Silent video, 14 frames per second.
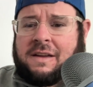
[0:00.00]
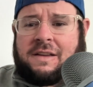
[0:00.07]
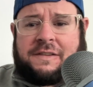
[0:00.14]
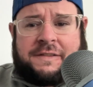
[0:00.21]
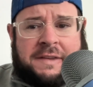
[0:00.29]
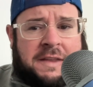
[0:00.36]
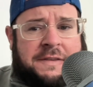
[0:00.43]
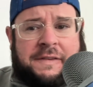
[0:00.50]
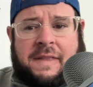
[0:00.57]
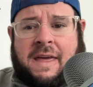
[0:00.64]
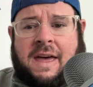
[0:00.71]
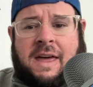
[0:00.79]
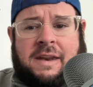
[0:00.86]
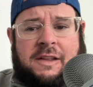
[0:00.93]
Since
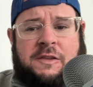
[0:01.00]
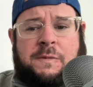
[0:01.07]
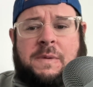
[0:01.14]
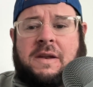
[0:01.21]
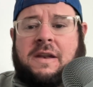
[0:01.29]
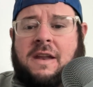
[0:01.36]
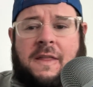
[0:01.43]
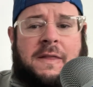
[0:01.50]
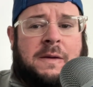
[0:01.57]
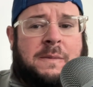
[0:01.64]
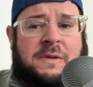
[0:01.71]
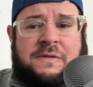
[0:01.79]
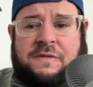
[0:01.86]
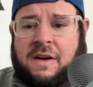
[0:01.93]
that, it's been
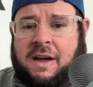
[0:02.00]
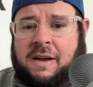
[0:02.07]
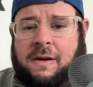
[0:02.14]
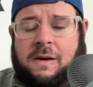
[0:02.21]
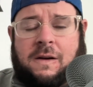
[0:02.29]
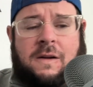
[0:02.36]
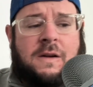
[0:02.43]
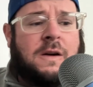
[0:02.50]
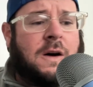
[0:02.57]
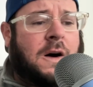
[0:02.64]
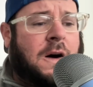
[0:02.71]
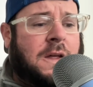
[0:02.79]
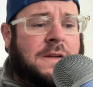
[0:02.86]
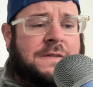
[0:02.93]
nothing but fire.
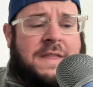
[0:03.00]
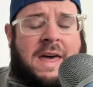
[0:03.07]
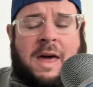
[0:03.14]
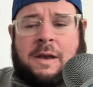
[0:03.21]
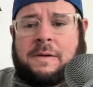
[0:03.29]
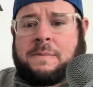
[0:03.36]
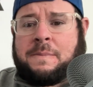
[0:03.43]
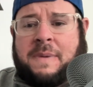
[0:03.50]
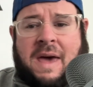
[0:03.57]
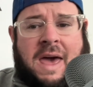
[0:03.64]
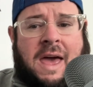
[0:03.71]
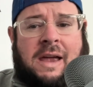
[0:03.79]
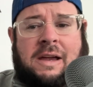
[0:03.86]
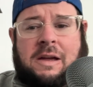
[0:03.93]
All of that
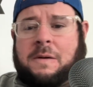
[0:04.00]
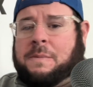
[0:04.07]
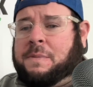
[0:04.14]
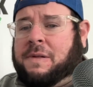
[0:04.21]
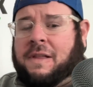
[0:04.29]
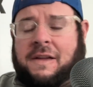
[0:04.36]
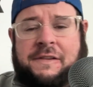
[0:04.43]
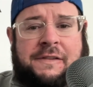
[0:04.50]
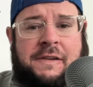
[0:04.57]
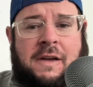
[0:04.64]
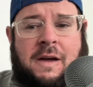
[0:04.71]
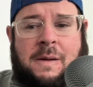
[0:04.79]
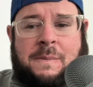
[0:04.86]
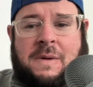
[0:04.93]
back plus
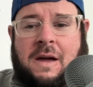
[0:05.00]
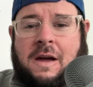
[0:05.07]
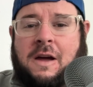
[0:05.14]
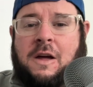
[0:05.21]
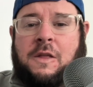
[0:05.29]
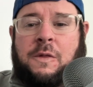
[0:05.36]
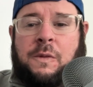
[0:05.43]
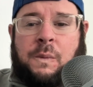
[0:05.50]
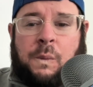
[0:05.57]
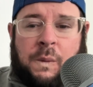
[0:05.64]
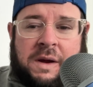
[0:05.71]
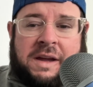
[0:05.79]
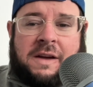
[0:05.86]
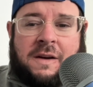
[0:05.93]
some.
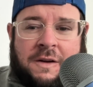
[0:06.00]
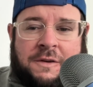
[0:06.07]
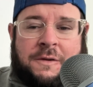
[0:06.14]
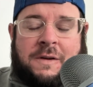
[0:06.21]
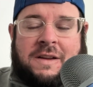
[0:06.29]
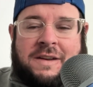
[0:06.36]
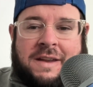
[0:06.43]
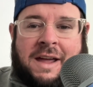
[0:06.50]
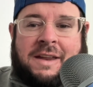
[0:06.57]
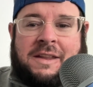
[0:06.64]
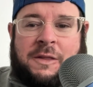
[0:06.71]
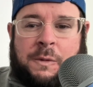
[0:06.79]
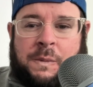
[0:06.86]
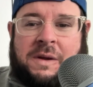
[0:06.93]

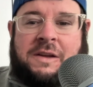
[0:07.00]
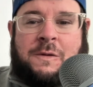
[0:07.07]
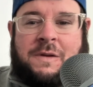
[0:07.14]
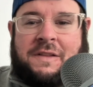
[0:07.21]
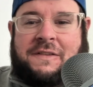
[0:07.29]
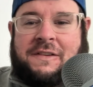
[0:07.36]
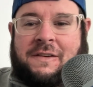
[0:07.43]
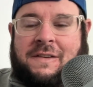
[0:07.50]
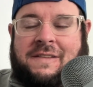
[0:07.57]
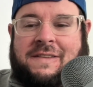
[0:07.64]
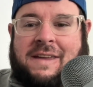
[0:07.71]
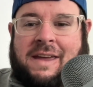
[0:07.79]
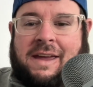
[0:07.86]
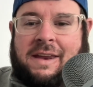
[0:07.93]
393 units year to
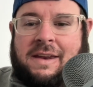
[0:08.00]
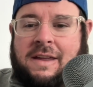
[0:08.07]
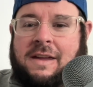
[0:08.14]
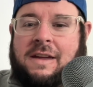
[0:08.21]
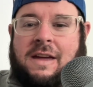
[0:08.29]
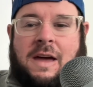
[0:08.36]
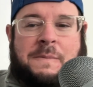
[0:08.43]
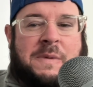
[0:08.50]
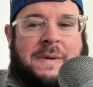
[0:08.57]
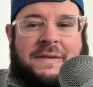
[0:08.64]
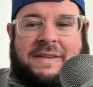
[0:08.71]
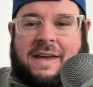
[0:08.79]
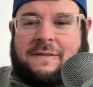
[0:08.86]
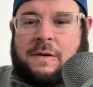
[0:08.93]
date. I'm
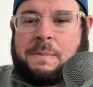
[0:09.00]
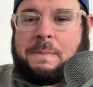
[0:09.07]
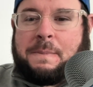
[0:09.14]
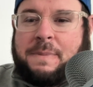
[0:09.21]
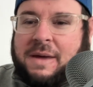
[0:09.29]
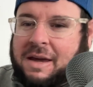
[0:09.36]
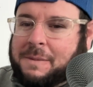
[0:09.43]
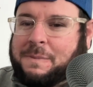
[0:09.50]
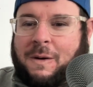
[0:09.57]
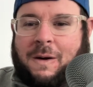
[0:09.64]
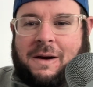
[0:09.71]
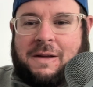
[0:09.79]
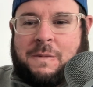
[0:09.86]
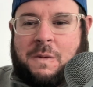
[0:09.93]
about to have a big
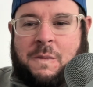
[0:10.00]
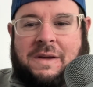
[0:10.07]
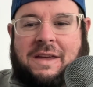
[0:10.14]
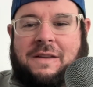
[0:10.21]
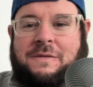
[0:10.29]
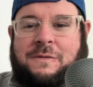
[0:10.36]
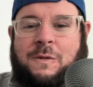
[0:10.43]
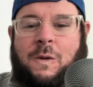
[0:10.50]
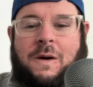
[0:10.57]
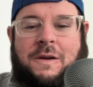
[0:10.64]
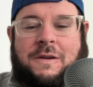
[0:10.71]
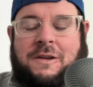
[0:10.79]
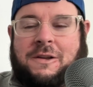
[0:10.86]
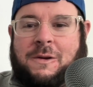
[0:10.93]
party when we hit
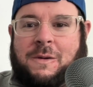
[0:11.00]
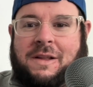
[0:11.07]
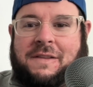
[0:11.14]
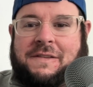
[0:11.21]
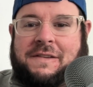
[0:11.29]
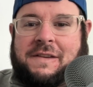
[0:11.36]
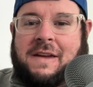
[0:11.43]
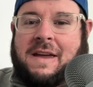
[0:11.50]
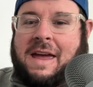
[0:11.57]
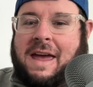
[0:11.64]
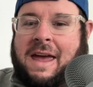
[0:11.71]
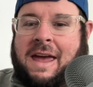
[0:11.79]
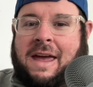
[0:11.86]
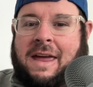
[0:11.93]
400 units.
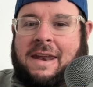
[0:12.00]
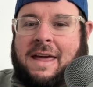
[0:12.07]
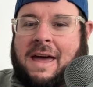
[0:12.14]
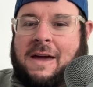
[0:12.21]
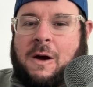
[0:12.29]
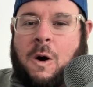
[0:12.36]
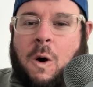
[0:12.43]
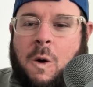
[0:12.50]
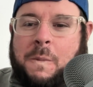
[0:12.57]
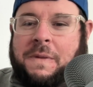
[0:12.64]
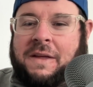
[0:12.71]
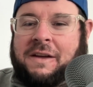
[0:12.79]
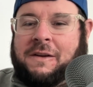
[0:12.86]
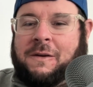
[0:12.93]
And I
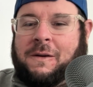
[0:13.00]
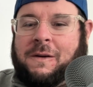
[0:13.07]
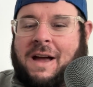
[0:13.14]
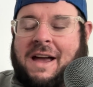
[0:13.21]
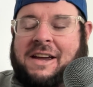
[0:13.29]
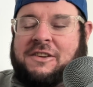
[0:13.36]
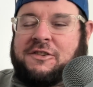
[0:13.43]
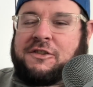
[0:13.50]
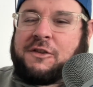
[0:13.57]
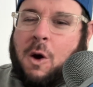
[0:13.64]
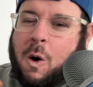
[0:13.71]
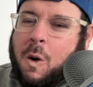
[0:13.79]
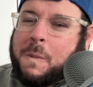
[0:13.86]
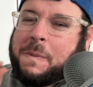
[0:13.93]
hope that I could just
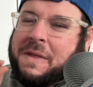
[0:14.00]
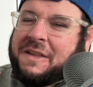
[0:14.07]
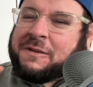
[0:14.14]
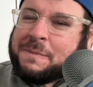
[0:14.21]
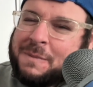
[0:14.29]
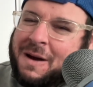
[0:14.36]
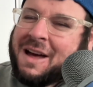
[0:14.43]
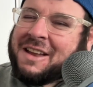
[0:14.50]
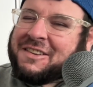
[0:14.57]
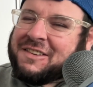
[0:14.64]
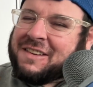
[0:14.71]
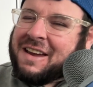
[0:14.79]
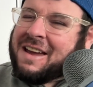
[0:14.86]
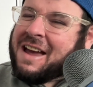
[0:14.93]
hope this
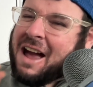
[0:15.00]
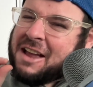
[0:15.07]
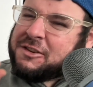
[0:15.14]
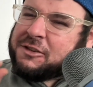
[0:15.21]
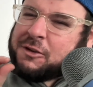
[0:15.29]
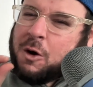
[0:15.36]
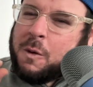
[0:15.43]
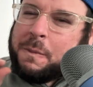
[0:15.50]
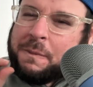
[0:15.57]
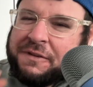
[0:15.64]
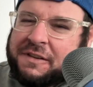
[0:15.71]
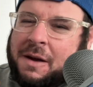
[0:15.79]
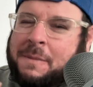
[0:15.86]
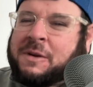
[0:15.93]
much. I just hope
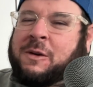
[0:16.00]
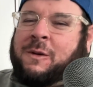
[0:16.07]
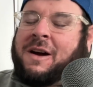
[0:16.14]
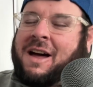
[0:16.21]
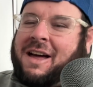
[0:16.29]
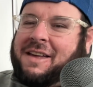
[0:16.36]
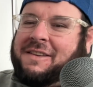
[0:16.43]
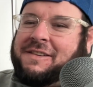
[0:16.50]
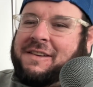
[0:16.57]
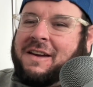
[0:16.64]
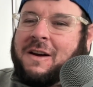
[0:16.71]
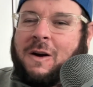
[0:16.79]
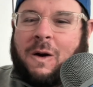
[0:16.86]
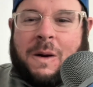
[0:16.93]
some of you guys
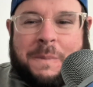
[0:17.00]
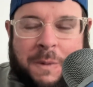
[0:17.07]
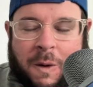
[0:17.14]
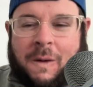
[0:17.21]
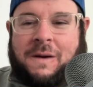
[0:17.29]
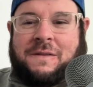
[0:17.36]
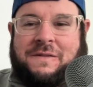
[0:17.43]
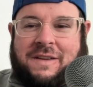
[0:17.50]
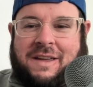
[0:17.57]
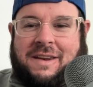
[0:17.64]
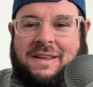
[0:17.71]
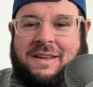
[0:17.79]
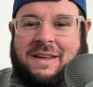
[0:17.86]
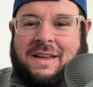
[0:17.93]
are a part of it.